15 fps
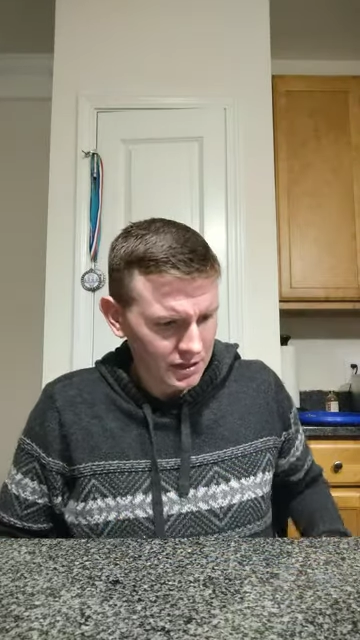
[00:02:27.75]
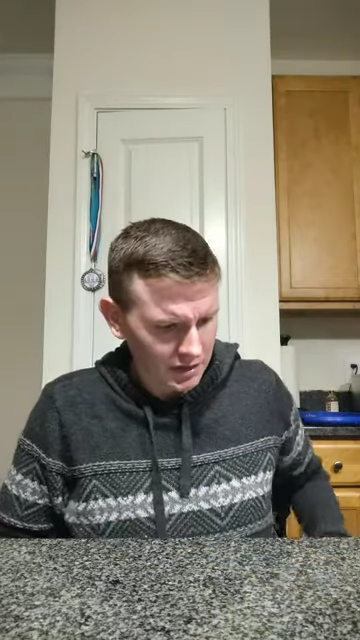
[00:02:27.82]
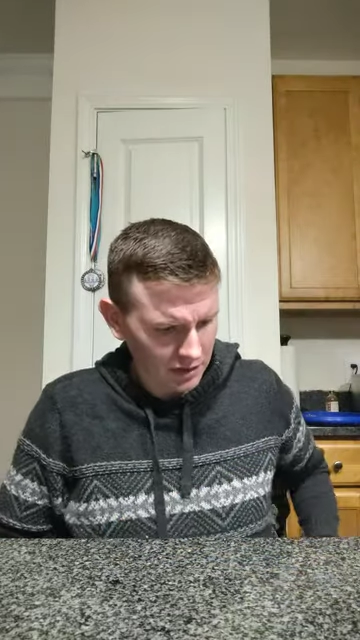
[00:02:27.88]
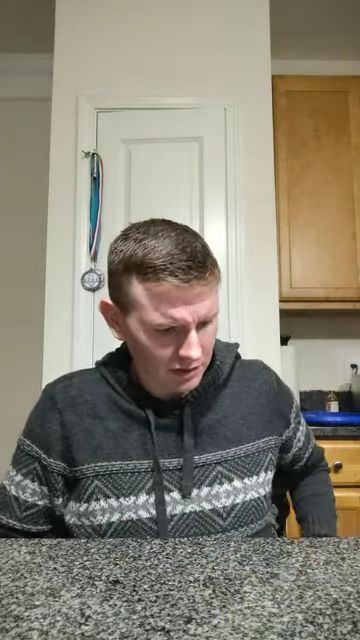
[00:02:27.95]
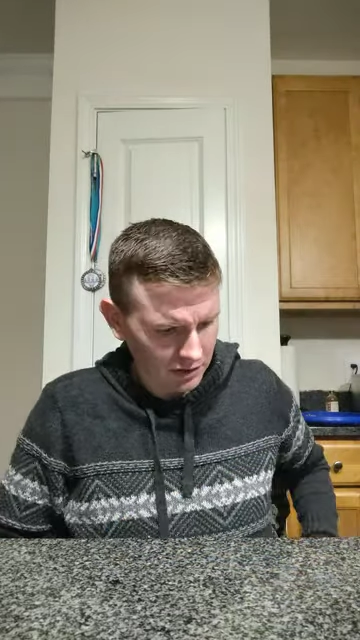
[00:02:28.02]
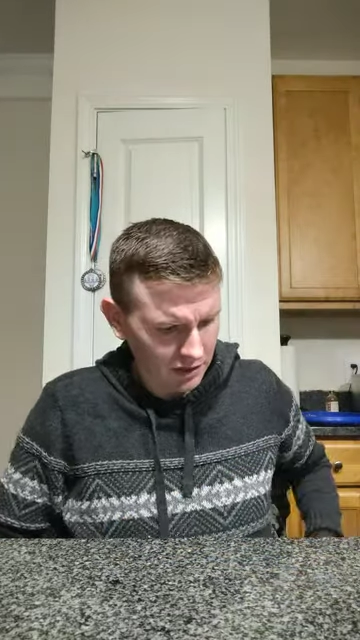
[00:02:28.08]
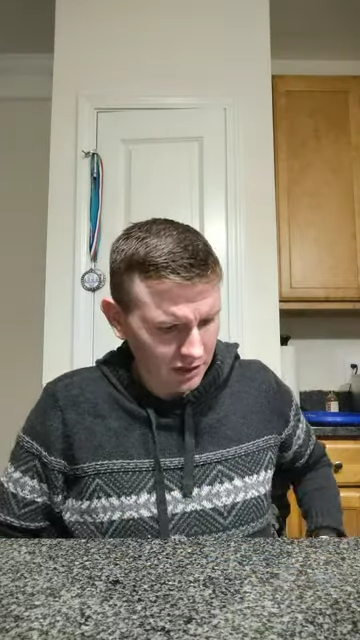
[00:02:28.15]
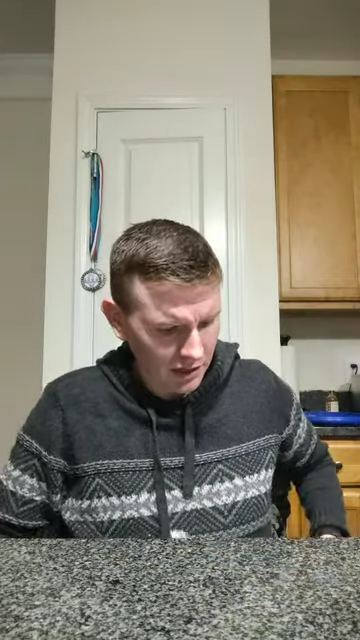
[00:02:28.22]
And
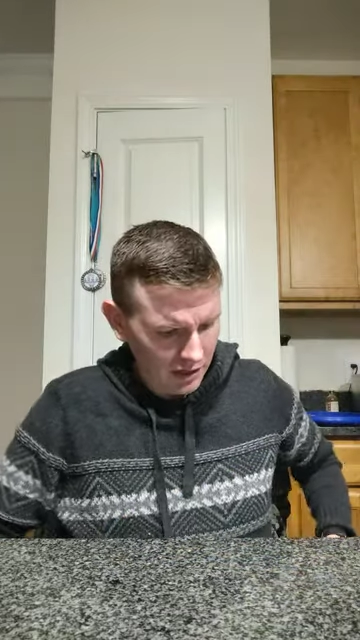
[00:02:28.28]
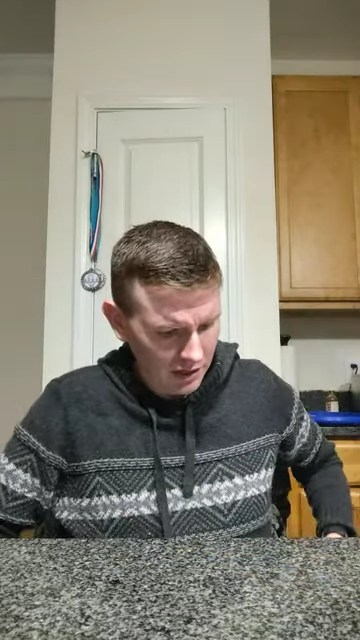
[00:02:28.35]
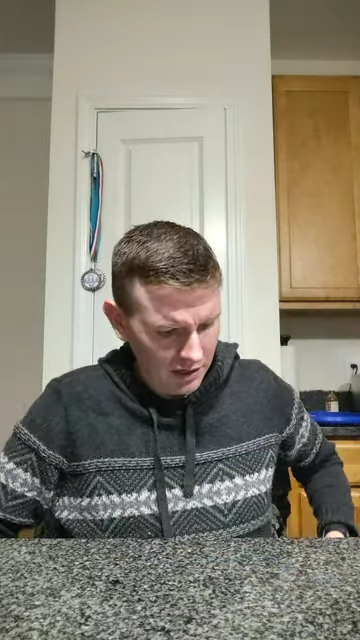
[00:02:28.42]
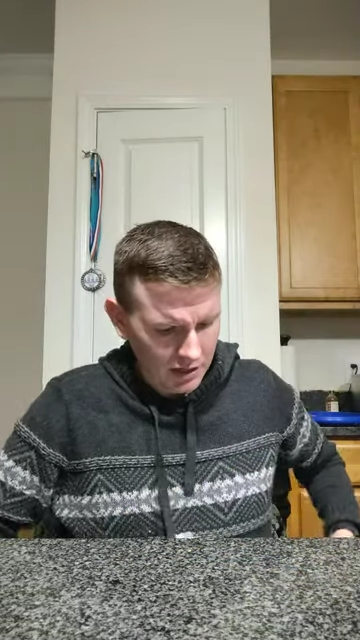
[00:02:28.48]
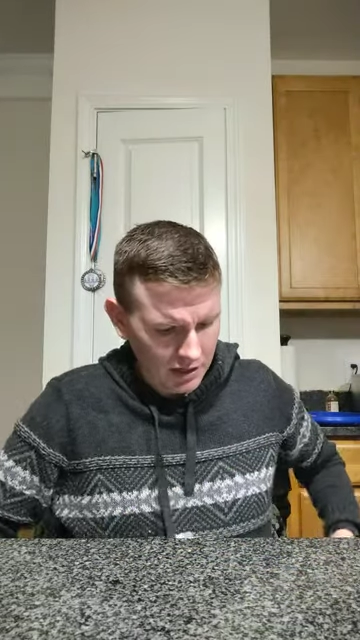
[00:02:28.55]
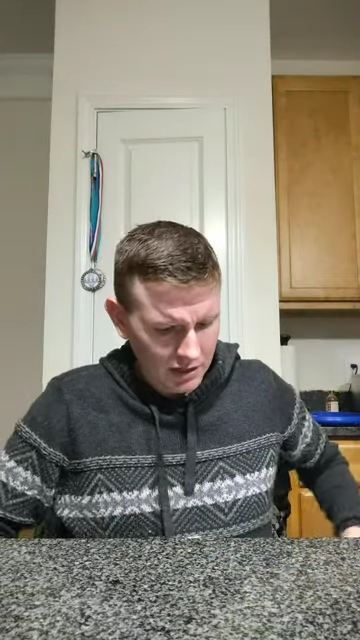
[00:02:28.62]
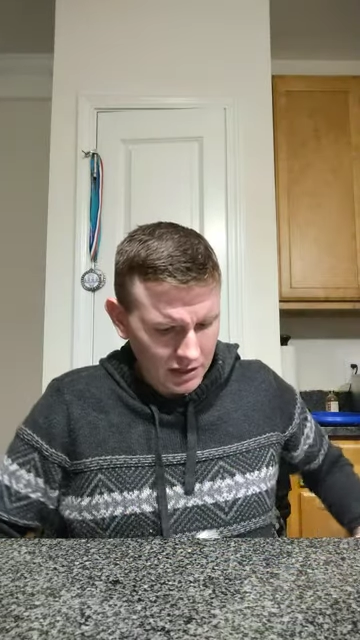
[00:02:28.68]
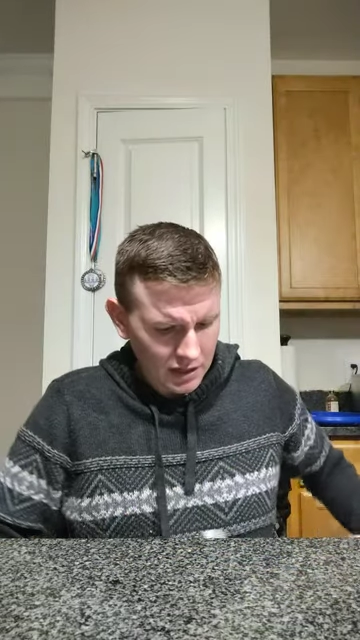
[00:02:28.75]
I thought,
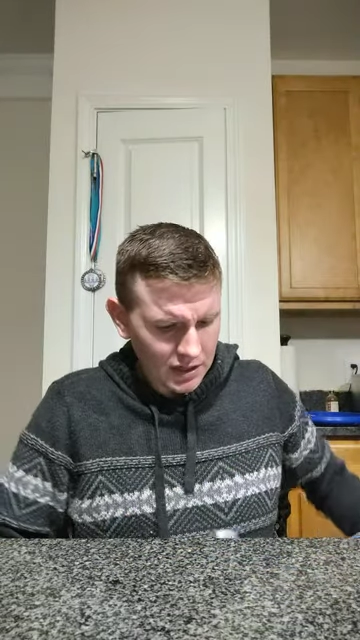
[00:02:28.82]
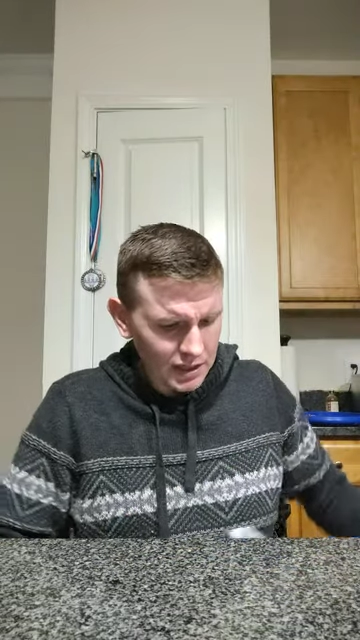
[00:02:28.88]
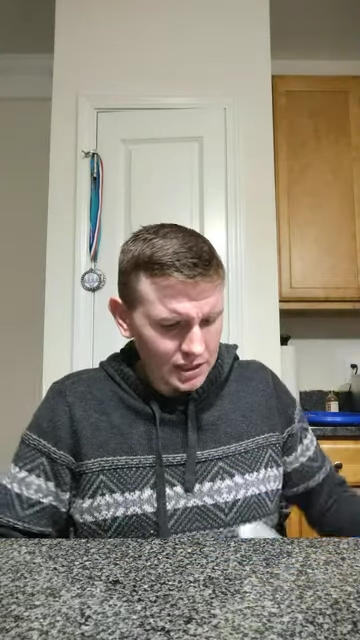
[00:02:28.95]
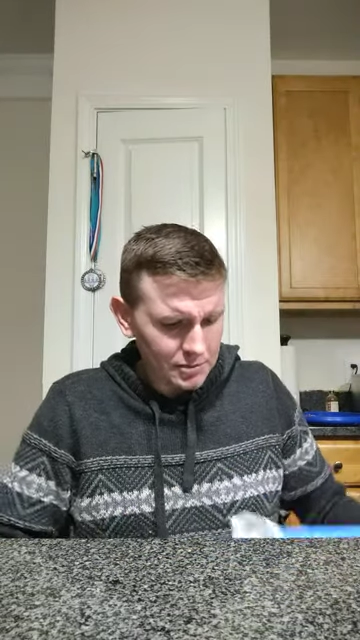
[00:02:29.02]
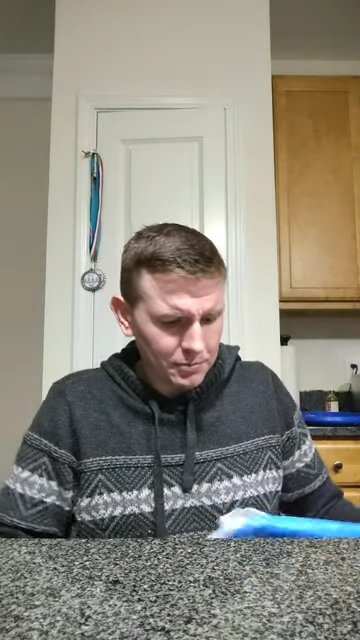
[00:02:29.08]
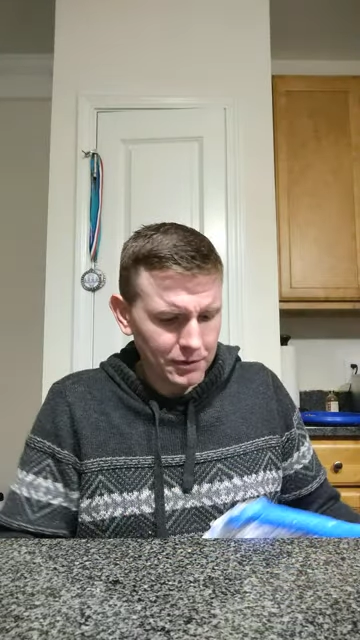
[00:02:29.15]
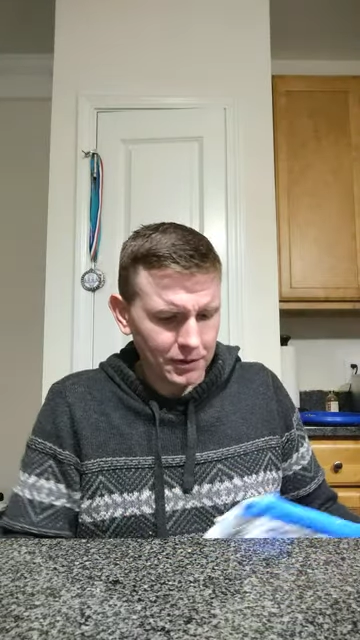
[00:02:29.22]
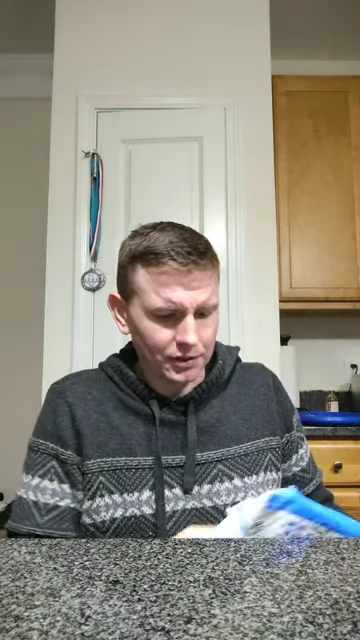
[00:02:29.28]
Eh, that's
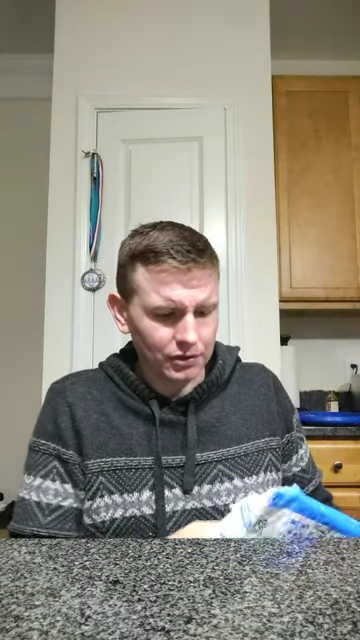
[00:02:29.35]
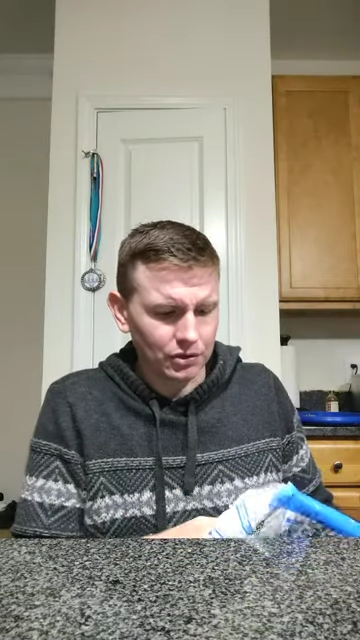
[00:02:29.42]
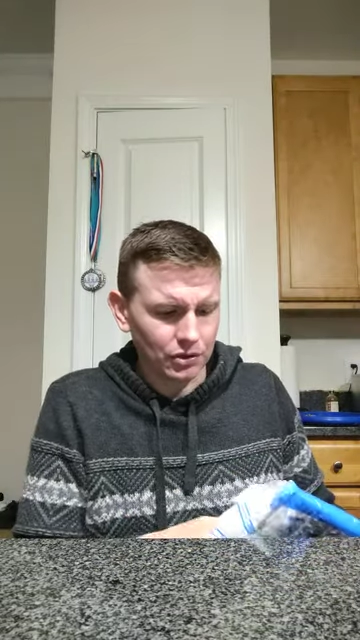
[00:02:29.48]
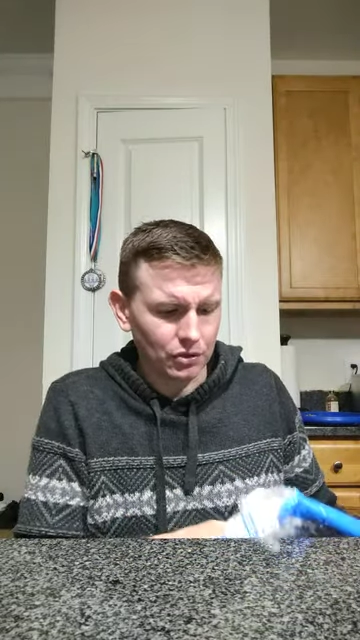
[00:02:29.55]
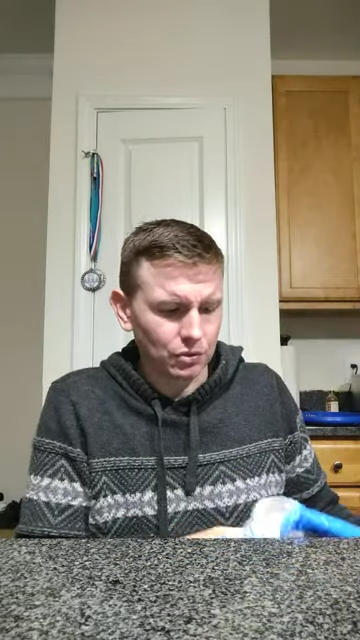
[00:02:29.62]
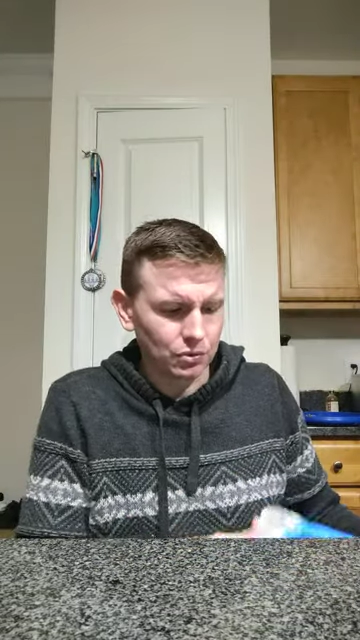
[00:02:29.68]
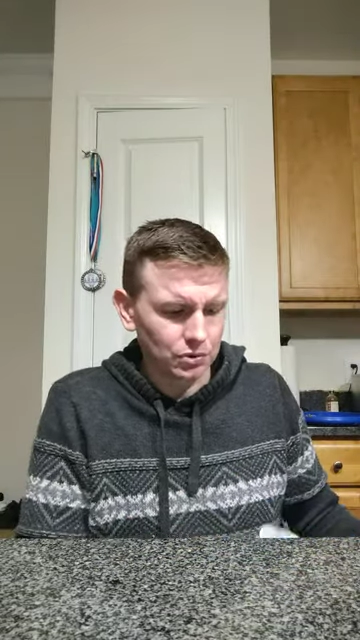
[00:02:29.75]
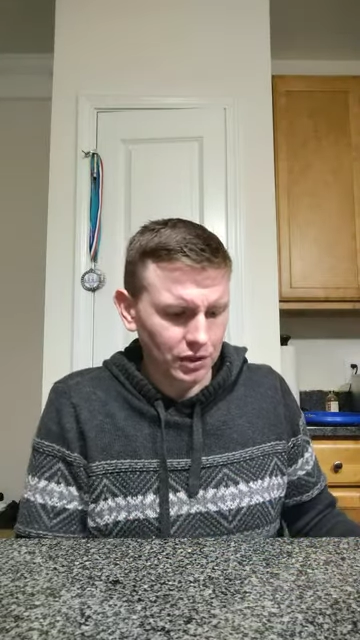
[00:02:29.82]
a pretty cool,
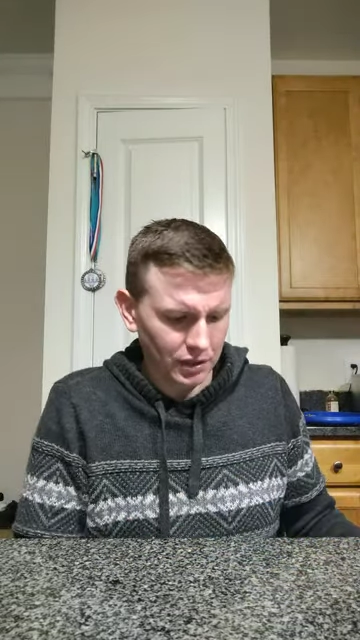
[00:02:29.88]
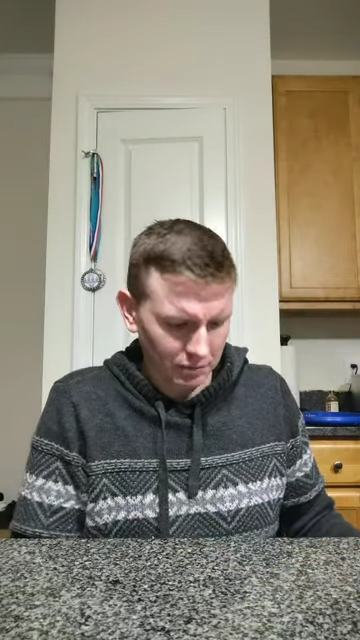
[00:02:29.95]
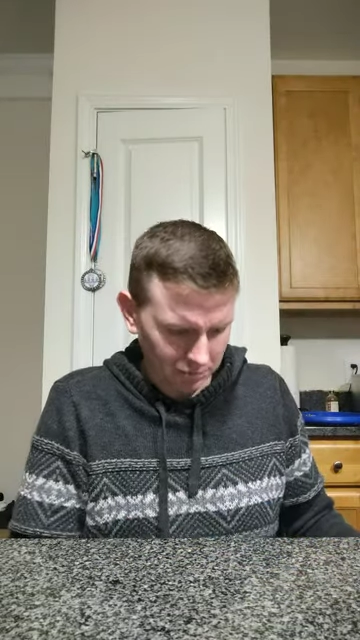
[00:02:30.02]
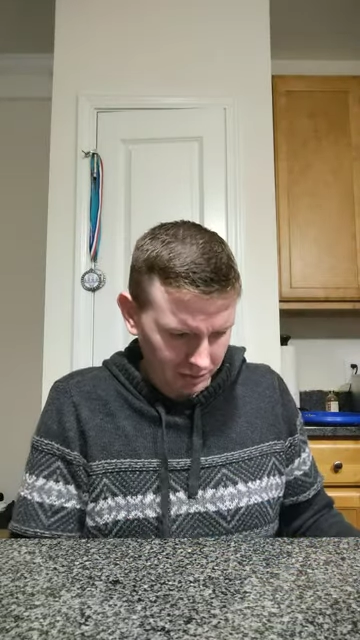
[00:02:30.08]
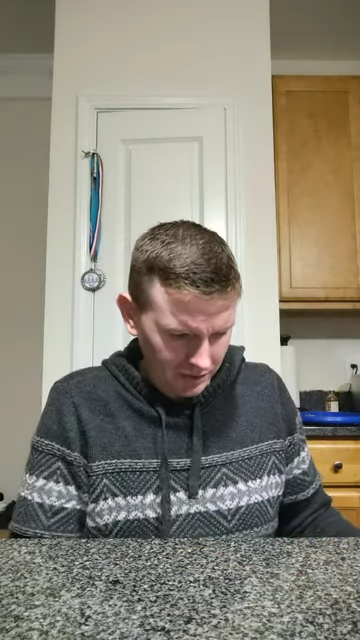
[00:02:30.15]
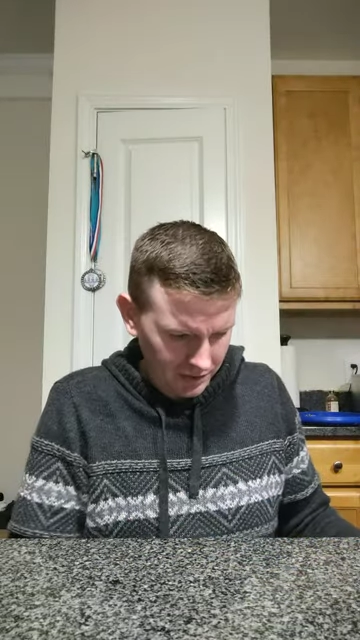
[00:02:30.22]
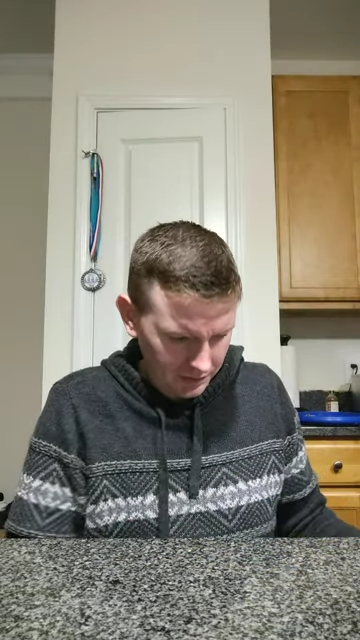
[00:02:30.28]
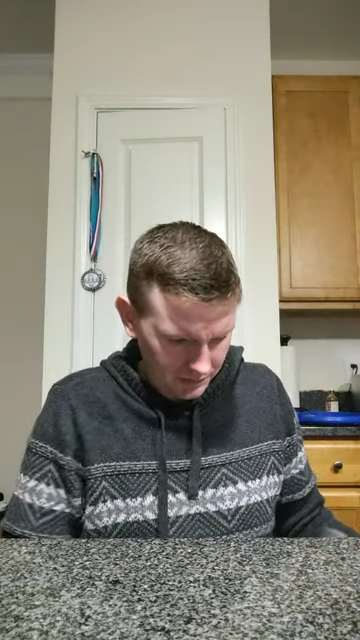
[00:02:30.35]
cool looking
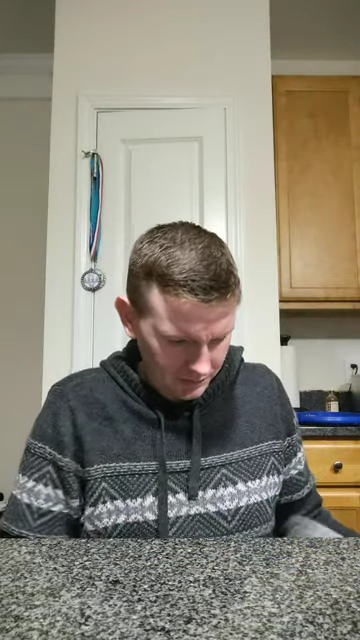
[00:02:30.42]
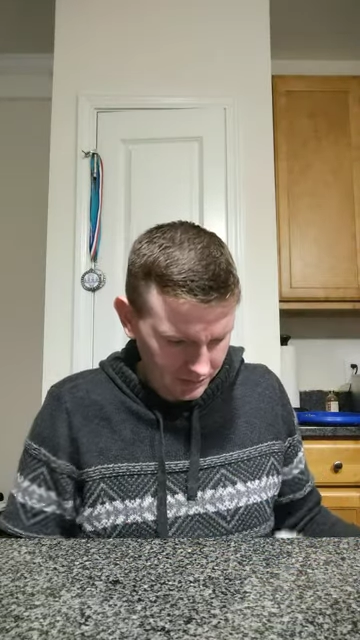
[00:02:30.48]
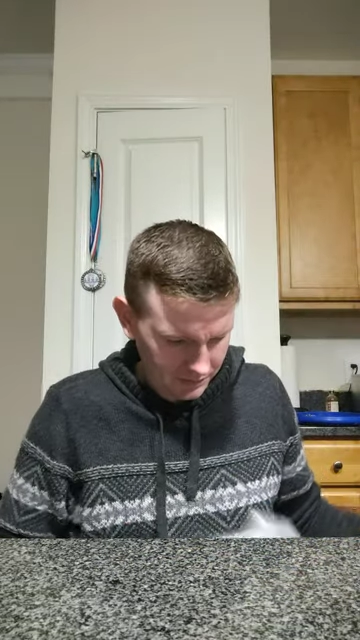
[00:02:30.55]
plate.